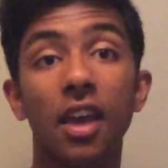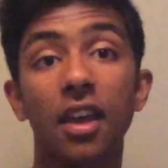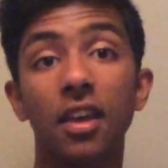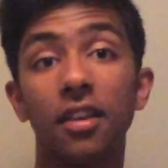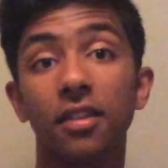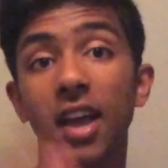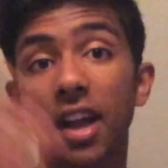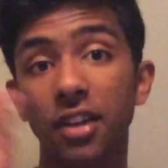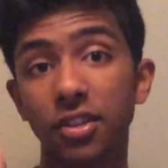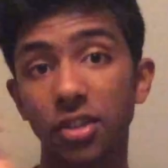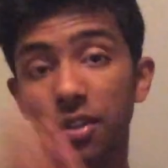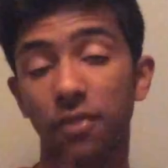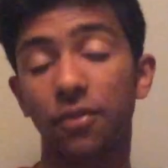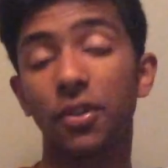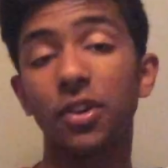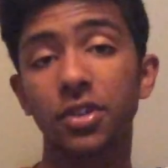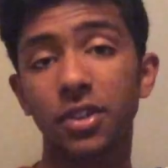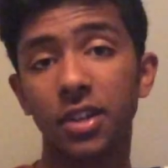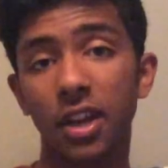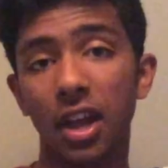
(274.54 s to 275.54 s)
is actually the
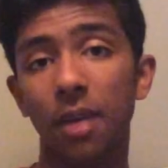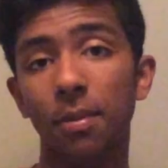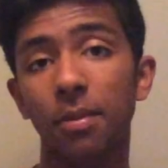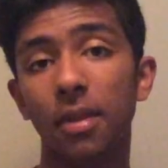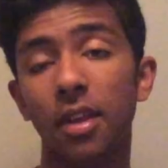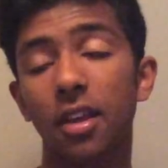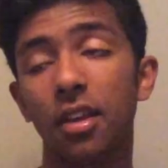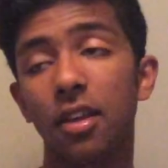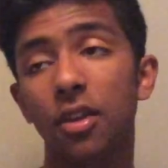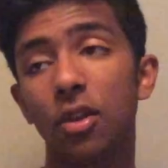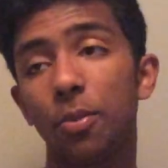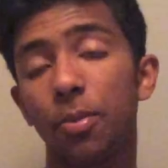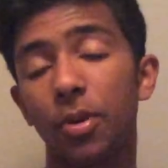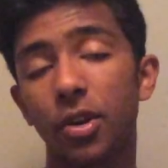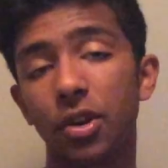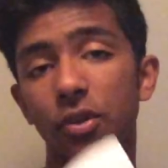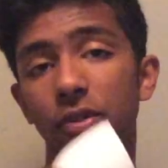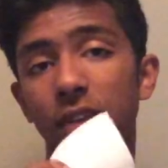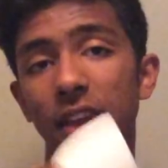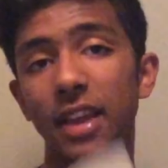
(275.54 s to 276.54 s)
first time you
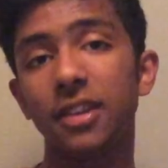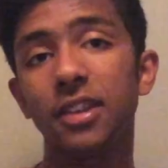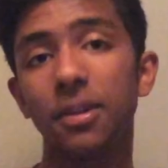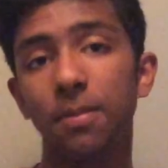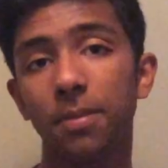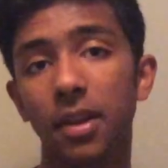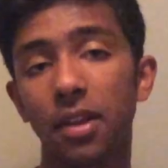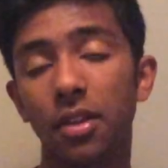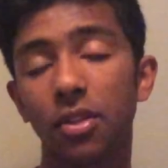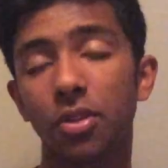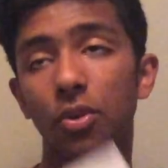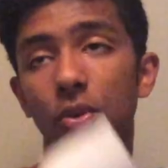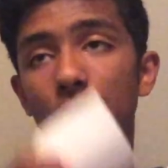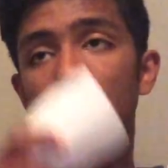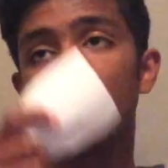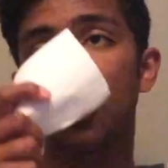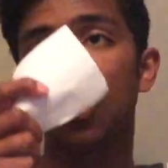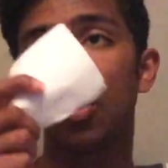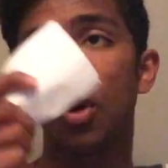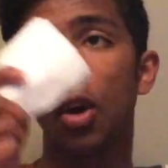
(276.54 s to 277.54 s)
produce ATP
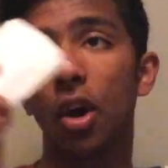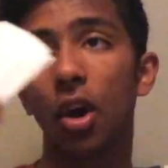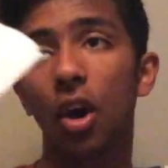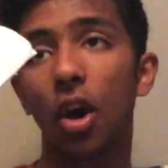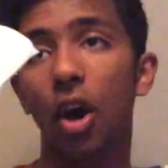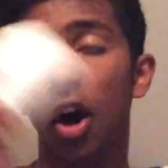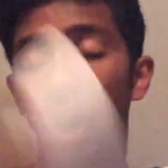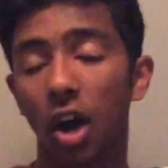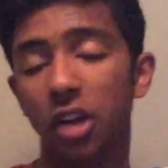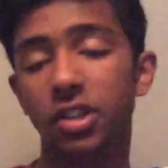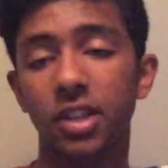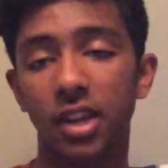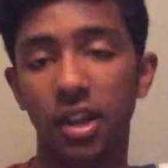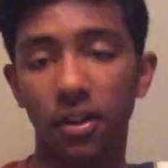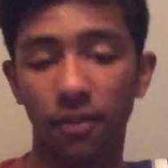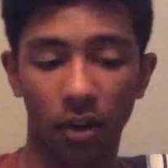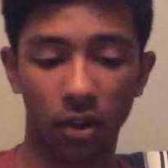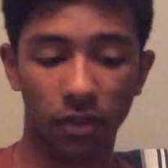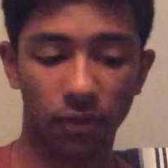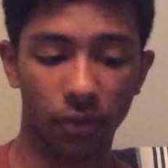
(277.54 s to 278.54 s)
through
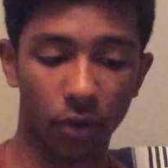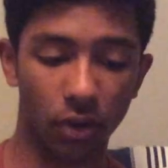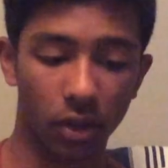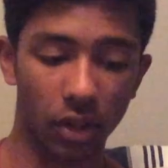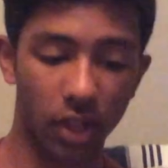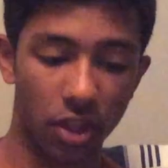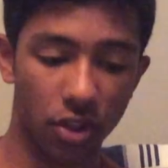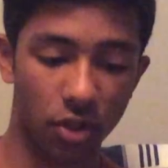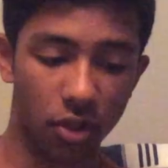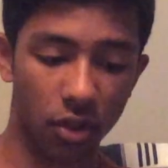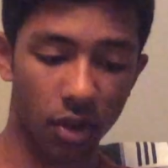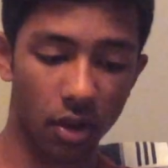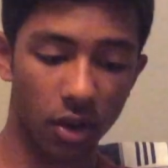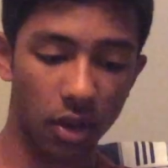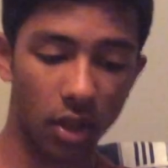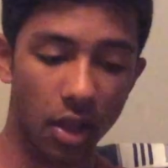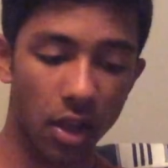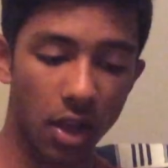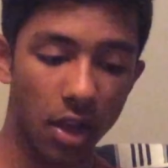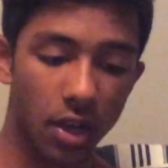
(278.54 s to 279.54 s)
oxidative phosphorylation.
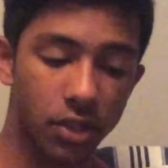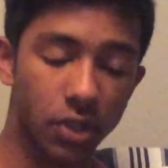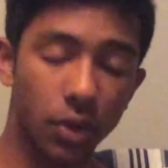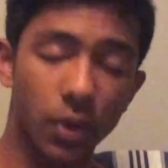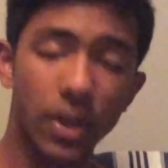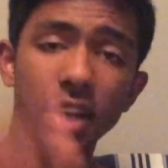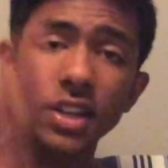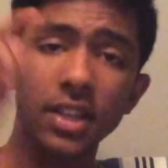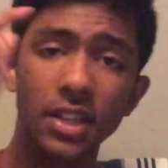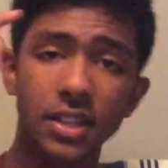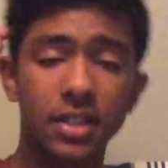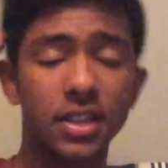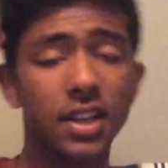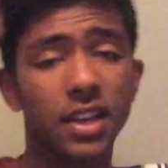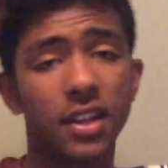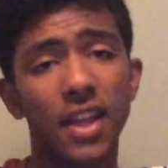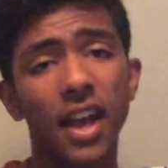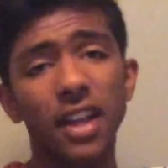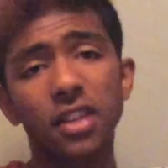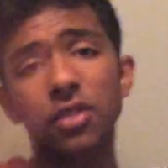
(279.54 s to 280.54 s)
So
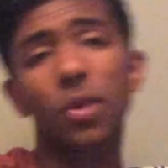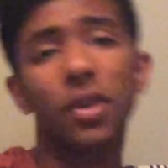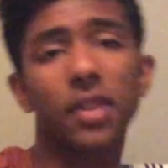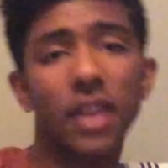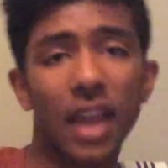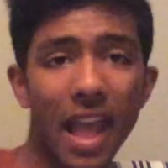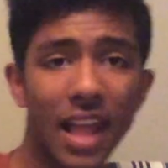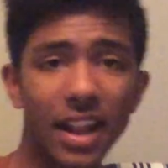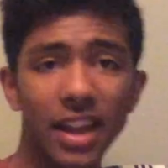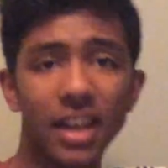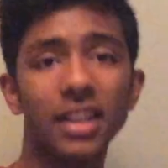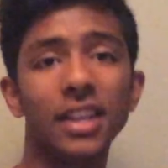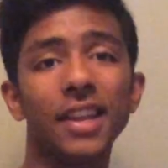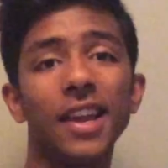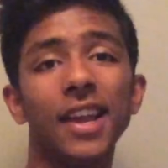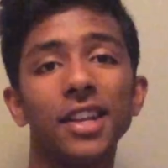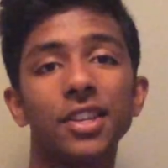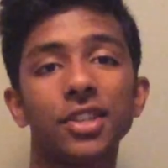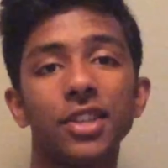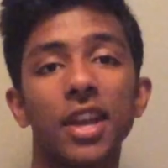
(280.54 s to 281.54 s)
ETC, that's where the
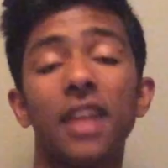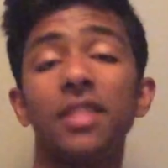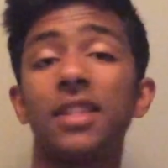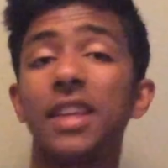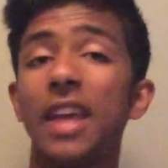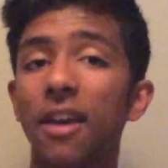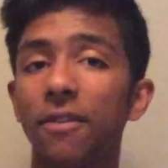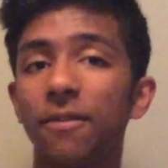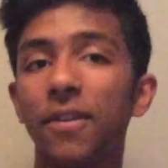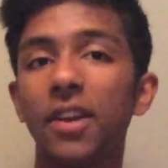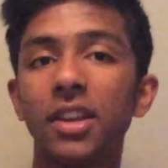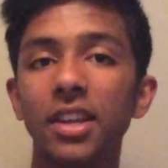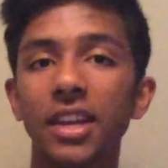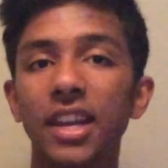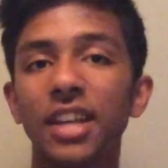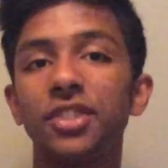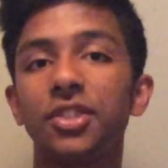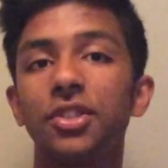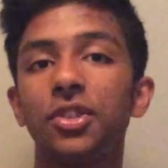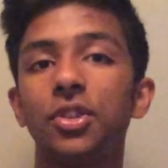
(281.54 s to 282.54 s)
NADH and the
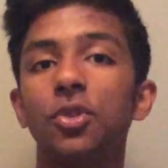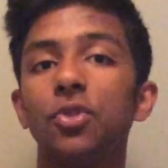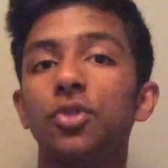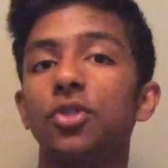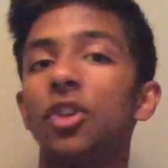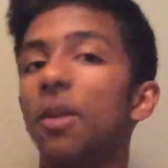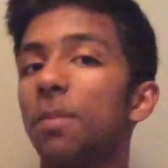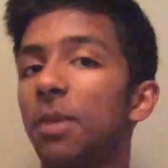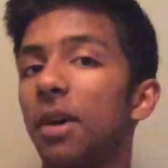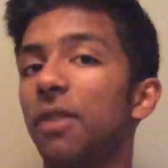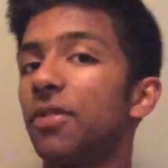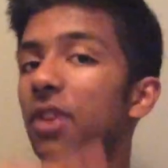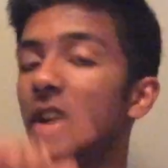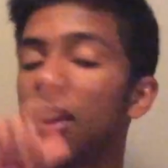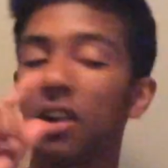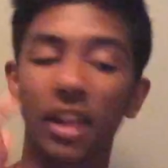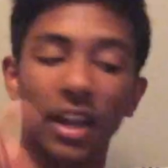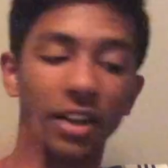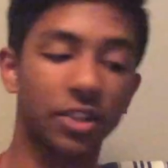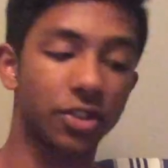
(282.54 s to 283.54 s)
FADH2 drop off
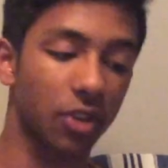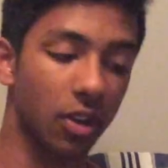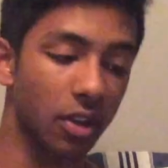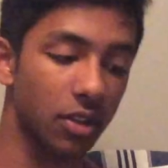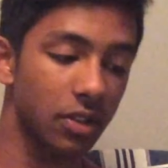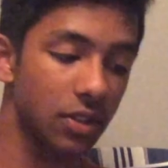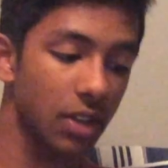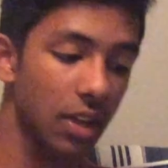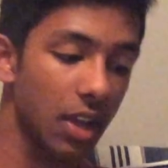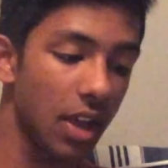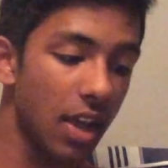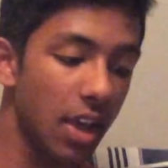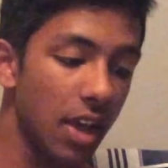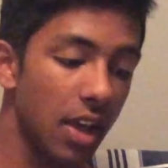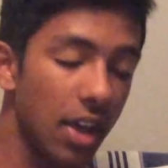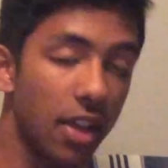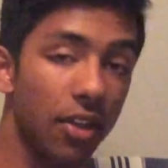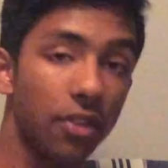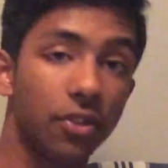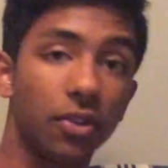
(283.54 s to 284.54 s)
their electrons.
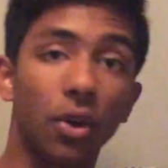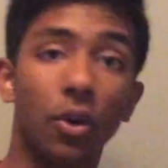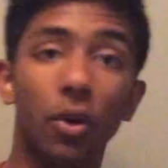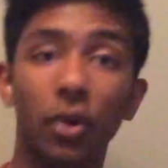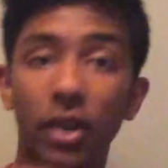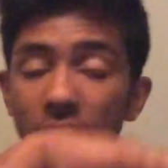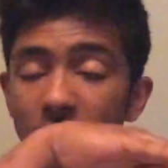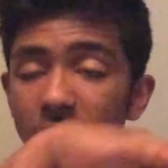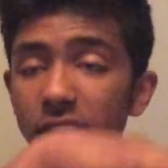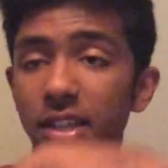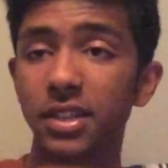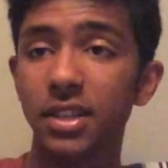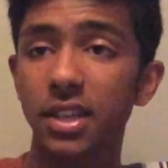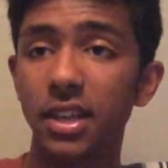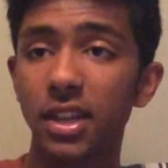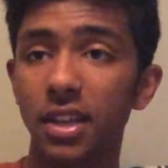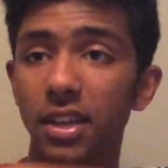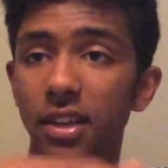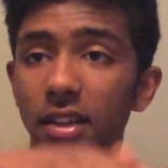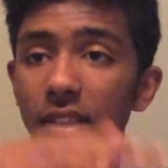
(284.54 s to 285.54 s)
So
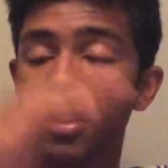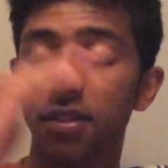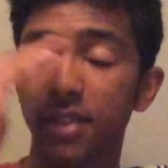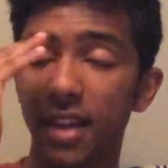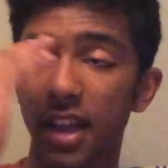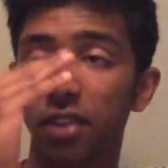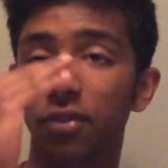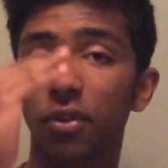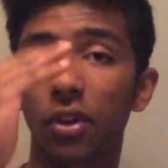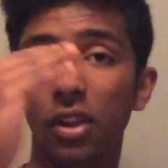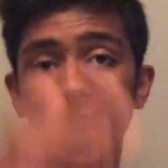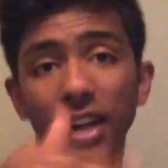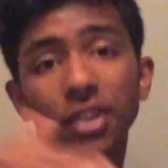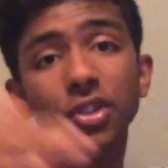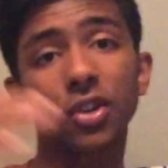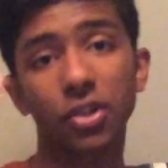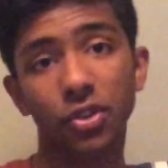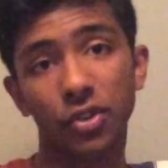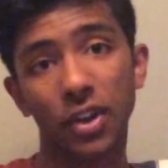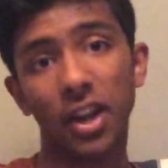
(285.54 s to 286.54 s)
ETC stands for
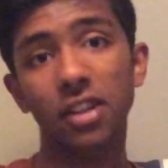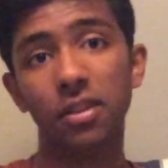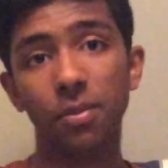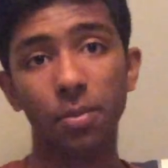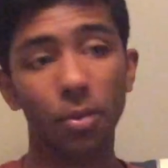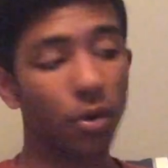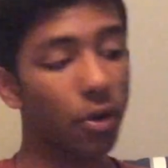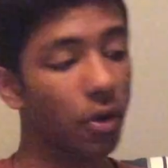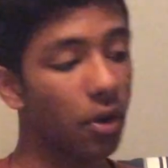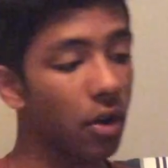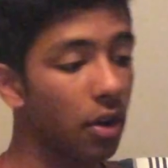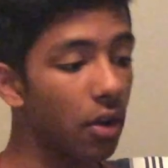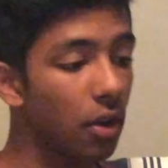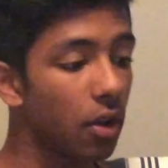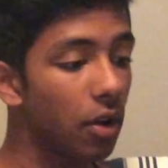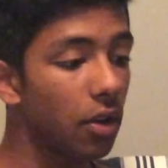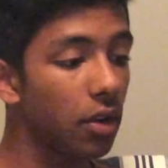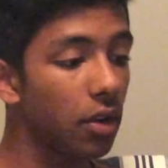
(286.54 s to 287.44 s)
electron transport